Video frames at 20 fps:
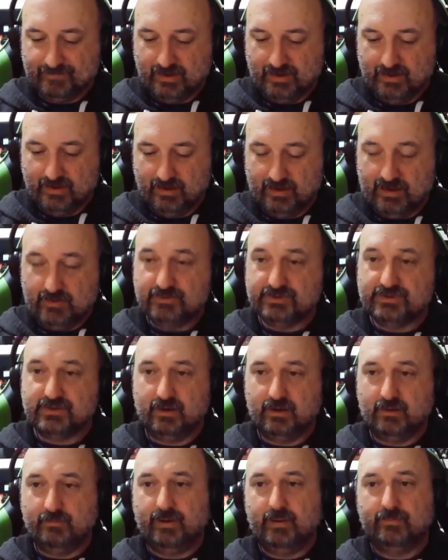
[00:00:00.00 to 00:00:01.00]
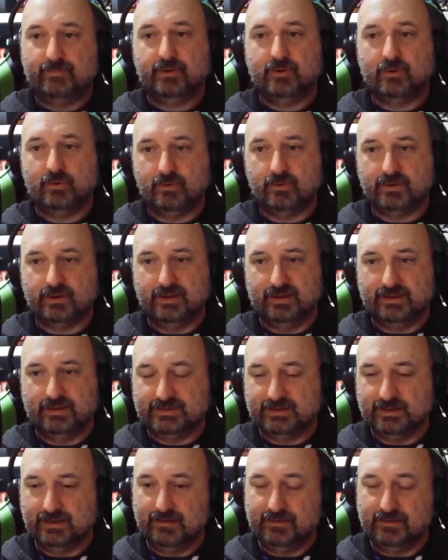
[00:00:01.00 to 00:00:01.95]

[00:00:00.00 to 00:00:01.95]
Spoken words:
He was our puppet coordinator,